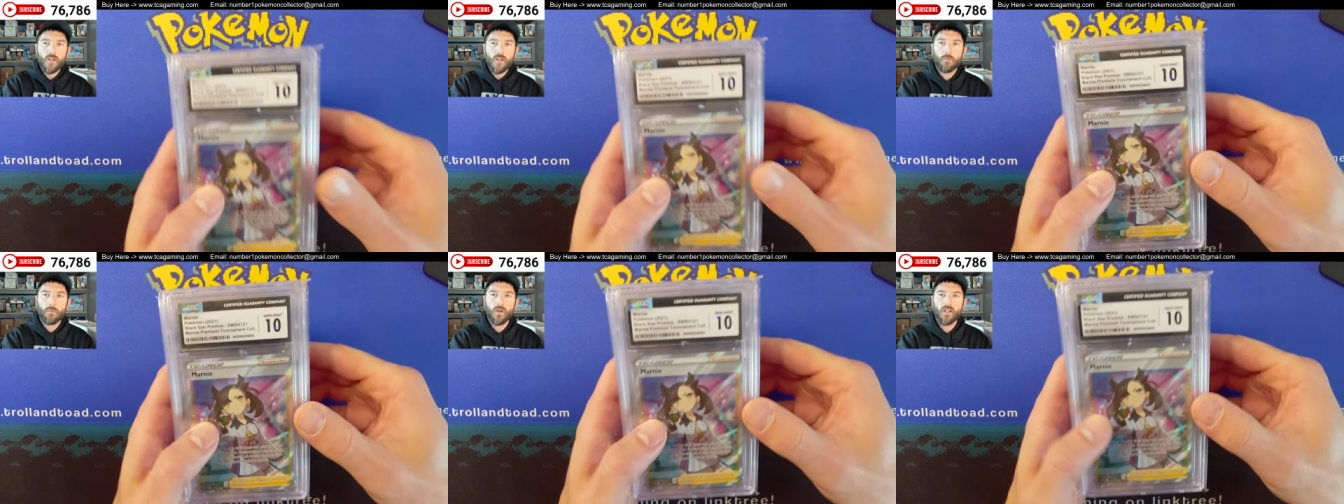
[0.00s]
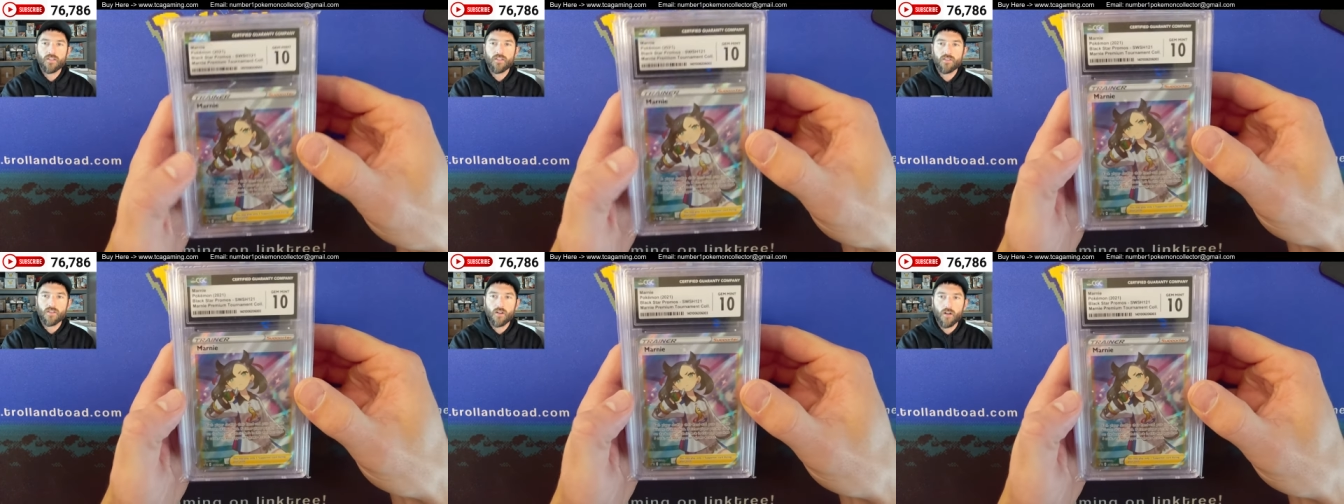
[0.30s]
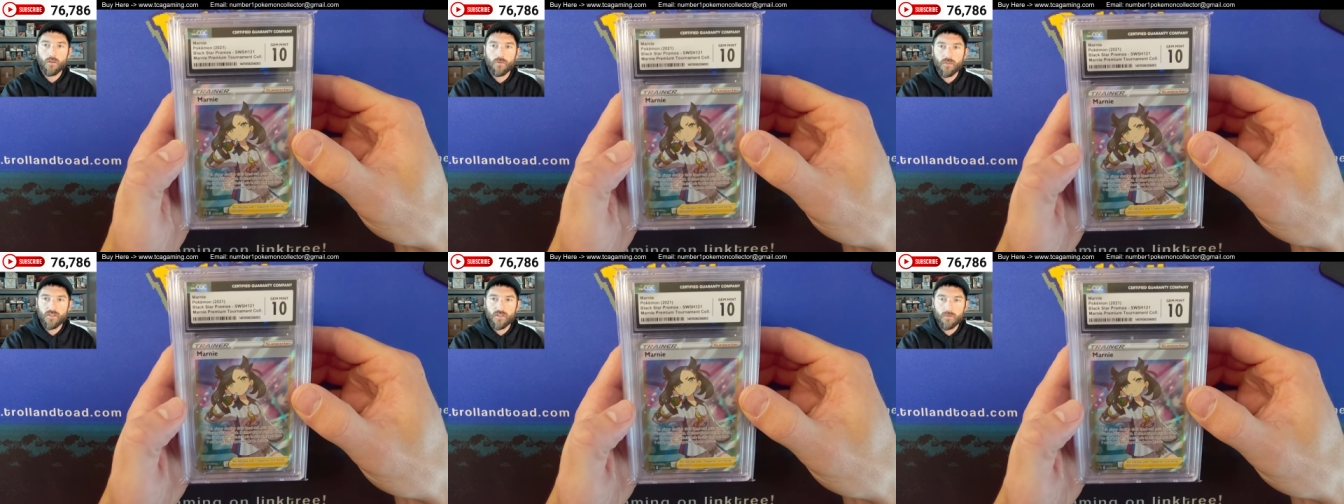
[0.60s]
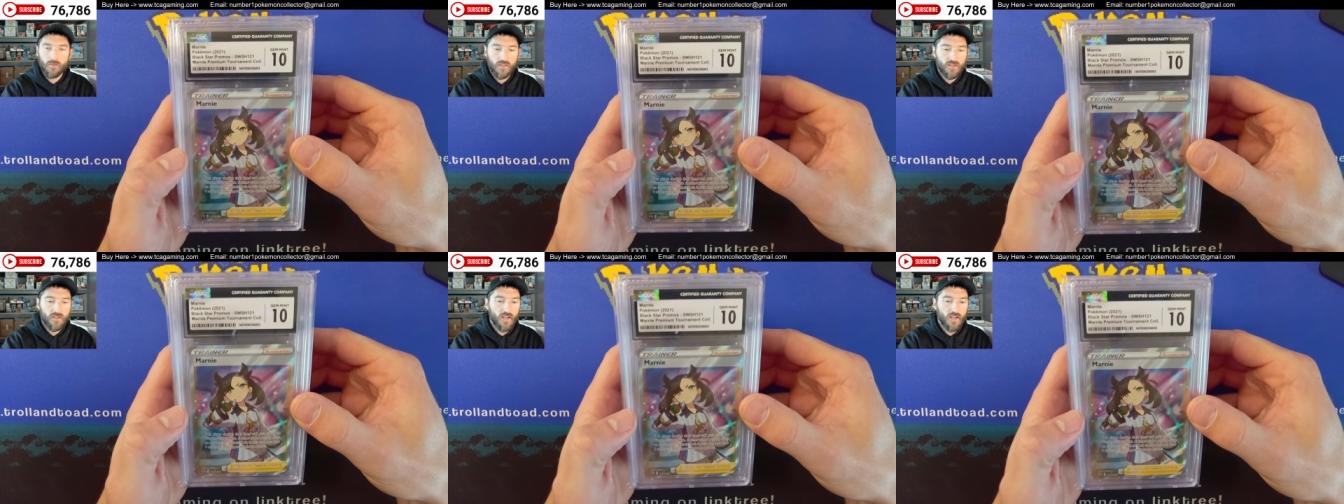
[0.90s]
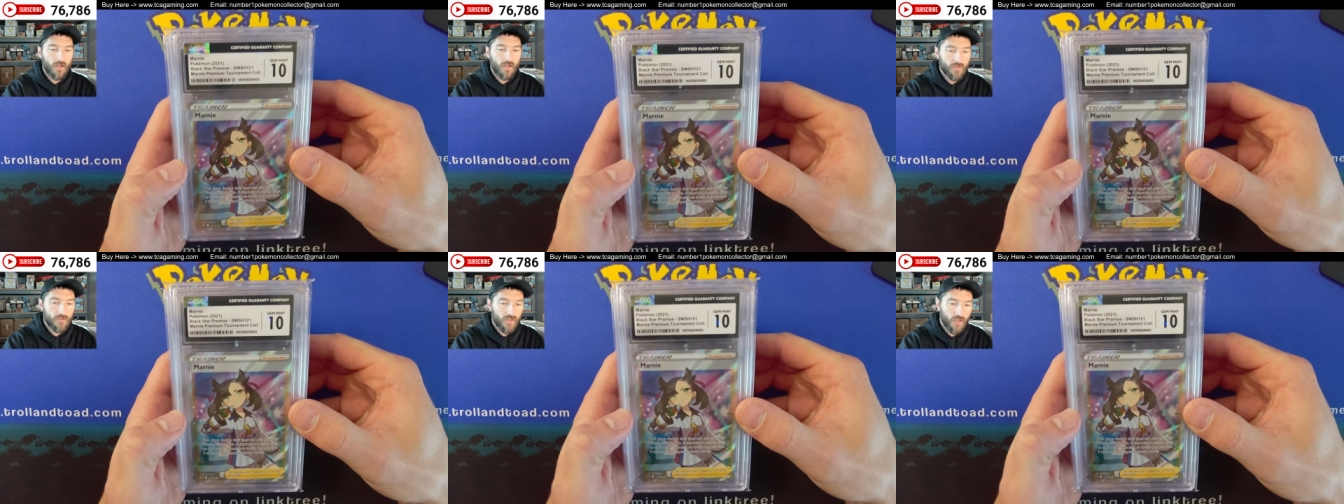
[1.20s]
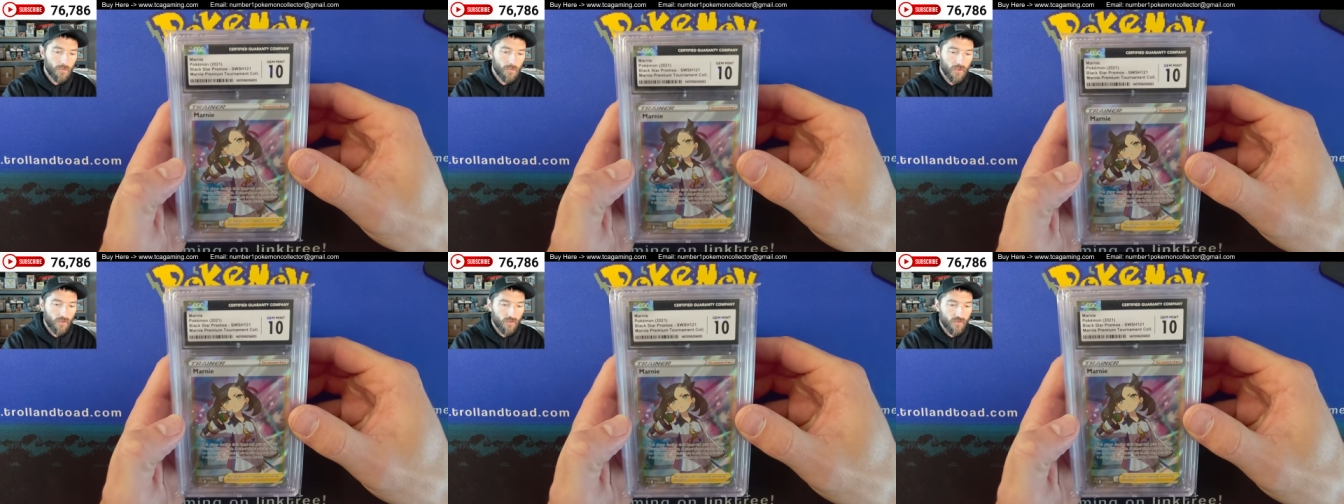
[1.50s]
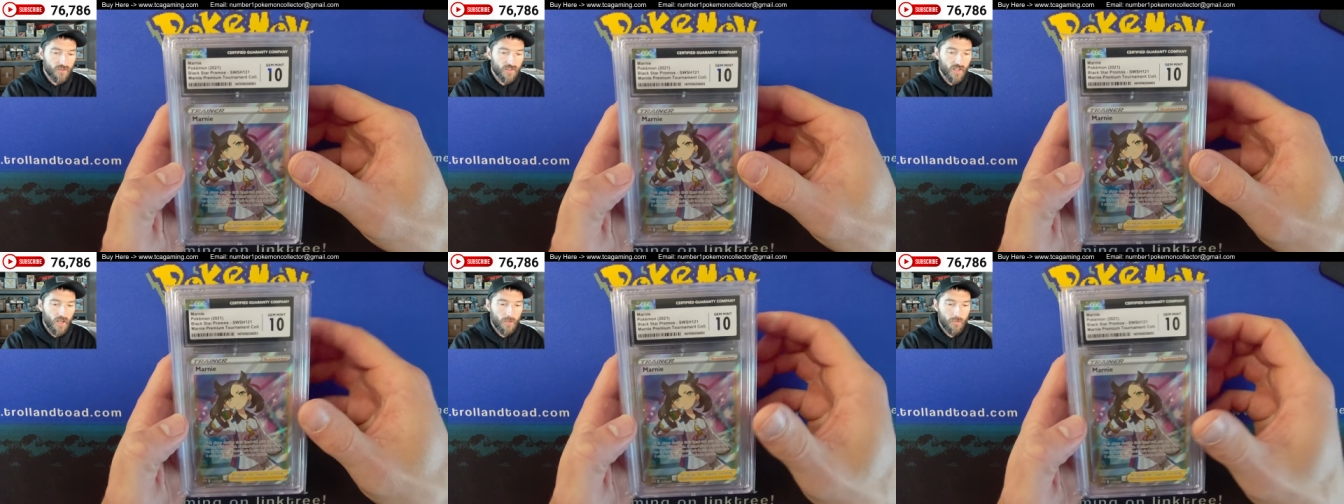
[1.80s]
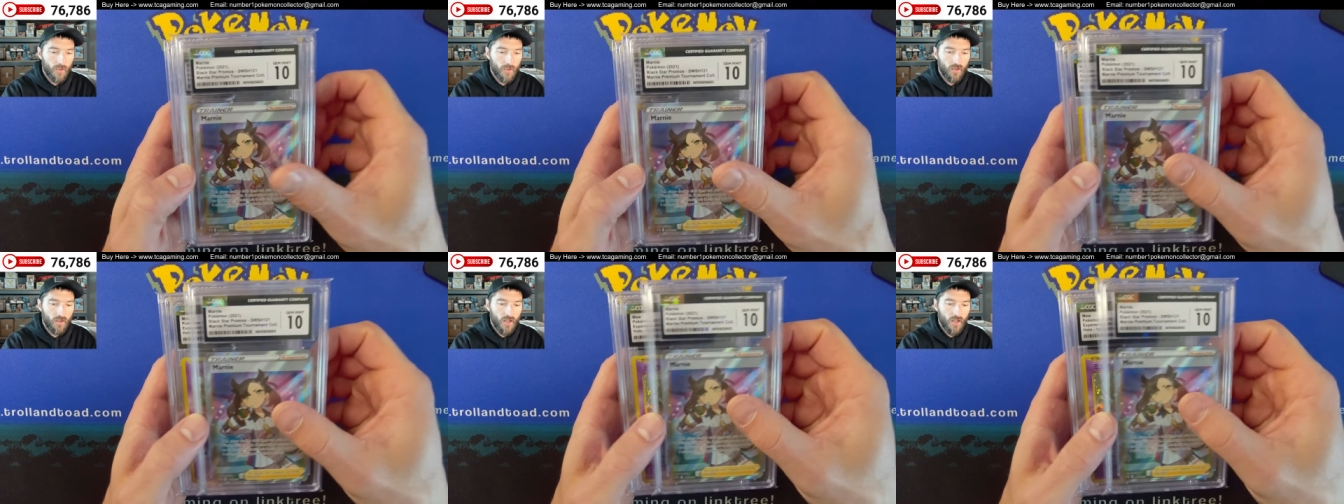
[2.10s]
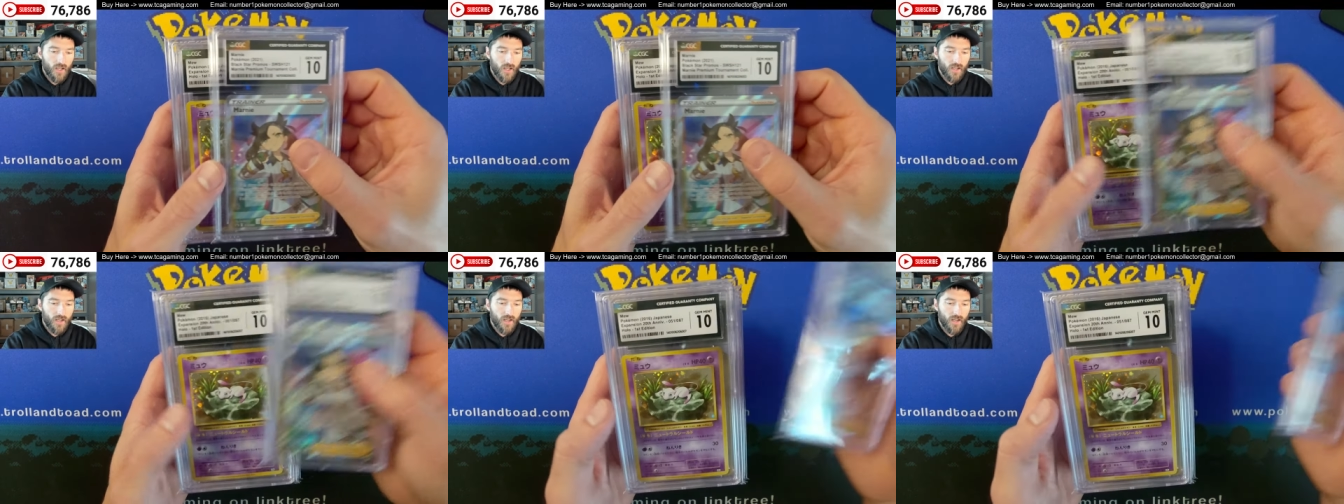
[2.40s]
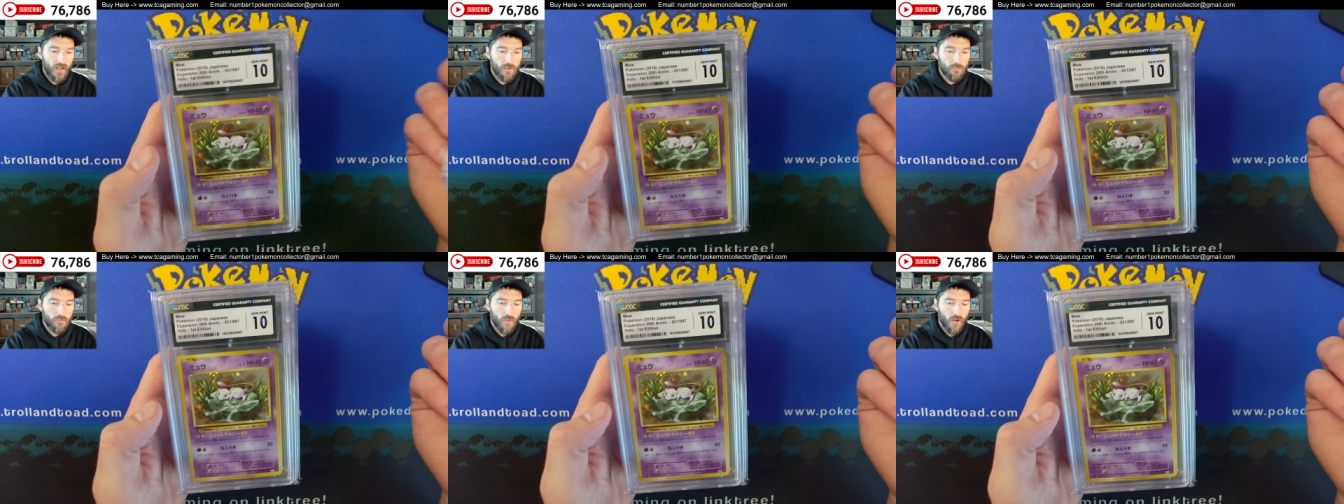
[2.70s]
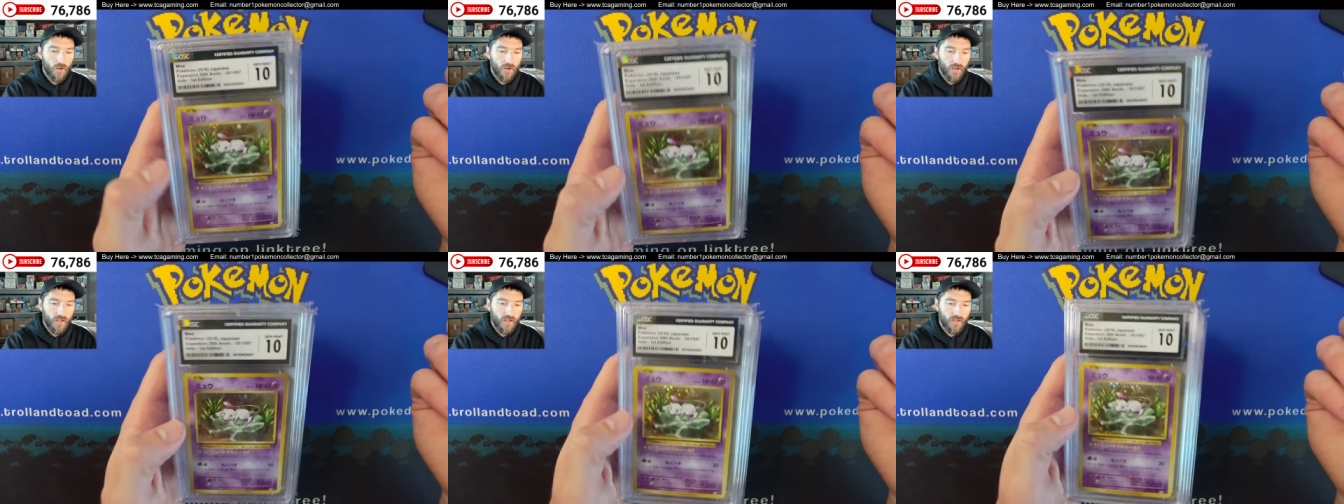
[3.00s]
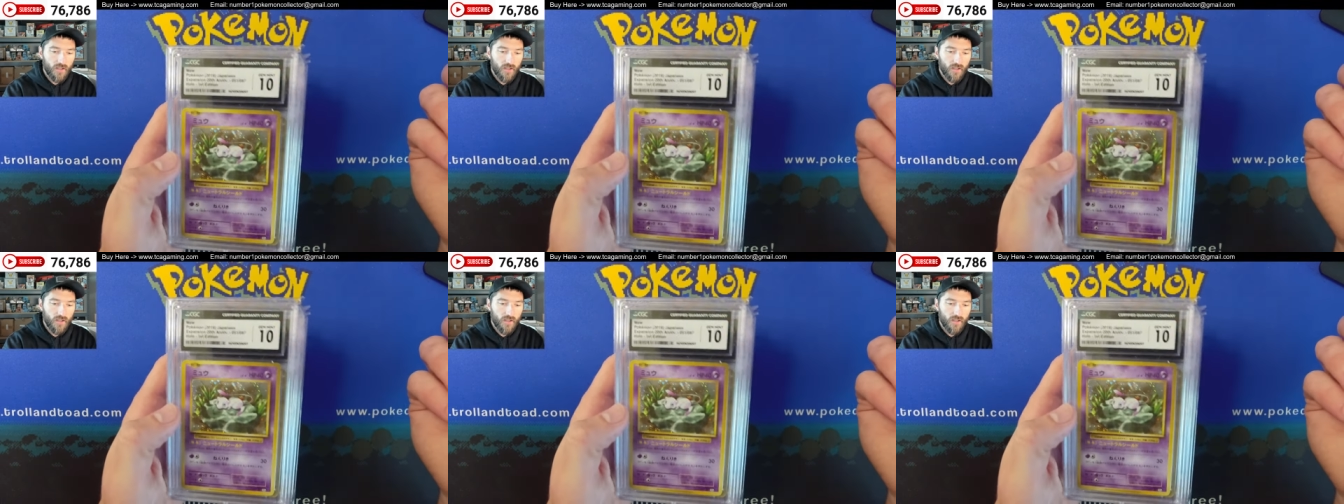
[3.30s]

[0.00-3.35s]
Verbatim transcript: But let's start off with some of these items that come in on consignment. Got a Marnie.